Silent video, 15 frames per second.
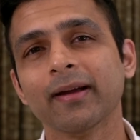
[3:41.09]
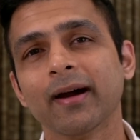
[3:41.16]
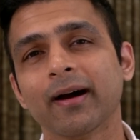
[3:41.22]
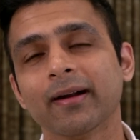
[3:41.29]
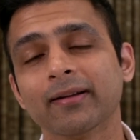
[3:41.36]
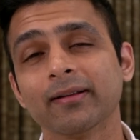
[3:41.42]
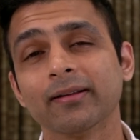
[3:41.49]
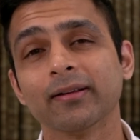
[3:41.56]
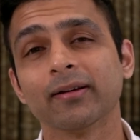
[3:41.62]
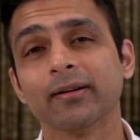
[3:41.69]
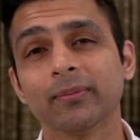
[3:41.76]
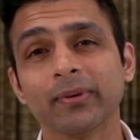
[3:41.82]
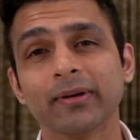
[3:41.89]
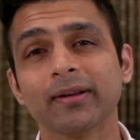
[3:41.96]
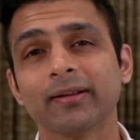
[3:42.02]
until the
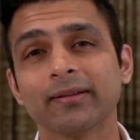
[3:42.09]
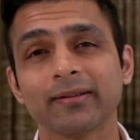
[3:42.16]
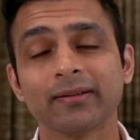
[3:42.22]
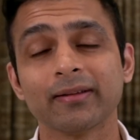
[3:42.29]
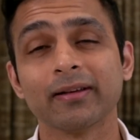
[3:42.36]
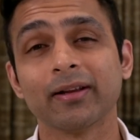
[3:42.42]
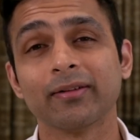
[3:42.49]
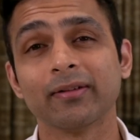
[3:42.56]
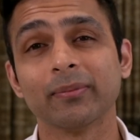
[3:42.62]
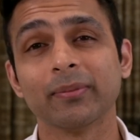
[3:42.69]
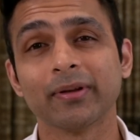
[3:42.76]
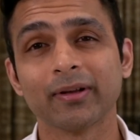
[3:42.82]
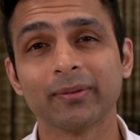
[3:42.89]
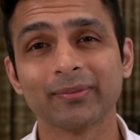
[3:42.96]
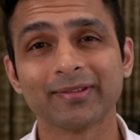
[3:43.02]
beta hcg level
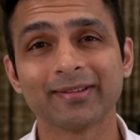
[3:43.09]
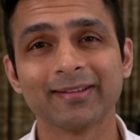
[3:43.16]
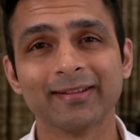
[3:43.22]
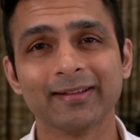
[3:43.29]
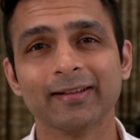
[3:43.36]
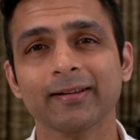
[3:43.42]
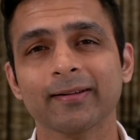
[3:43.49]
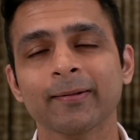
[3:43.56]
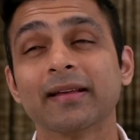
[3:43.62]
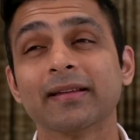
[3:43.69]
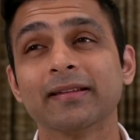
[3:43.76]
becomes nil